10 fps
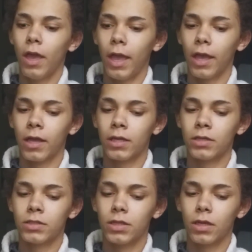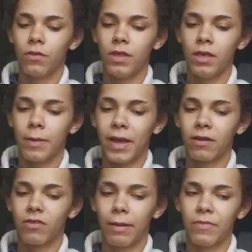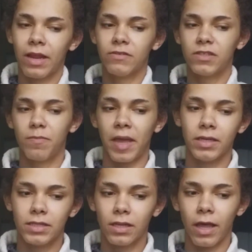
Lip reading: And the amount of time that I've spent